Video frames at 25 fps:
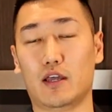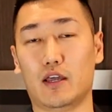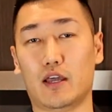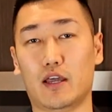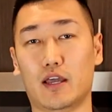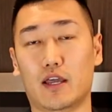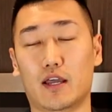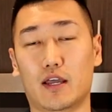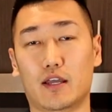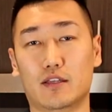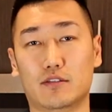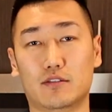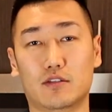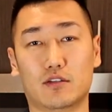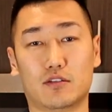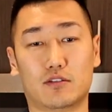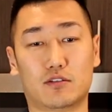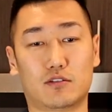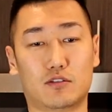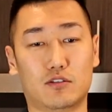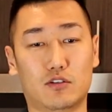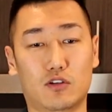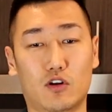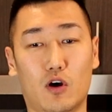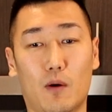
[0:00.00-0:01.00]
and
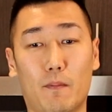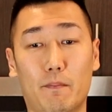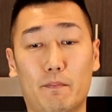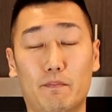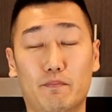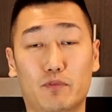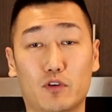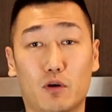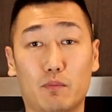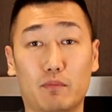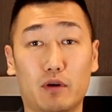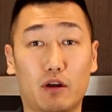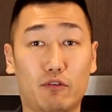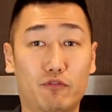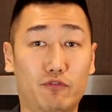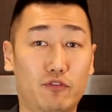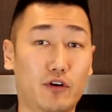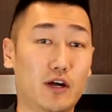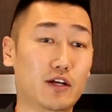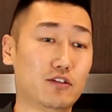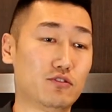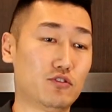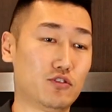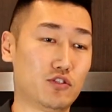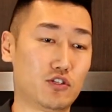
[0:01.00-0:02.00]
just don't be
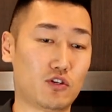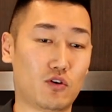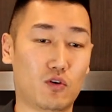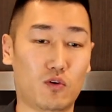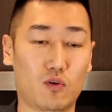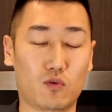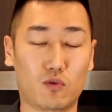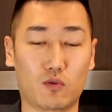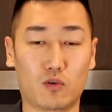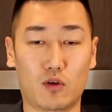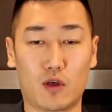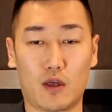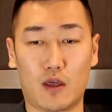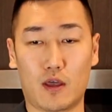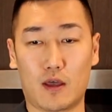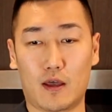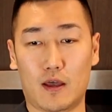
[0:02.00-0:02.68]
afraid to show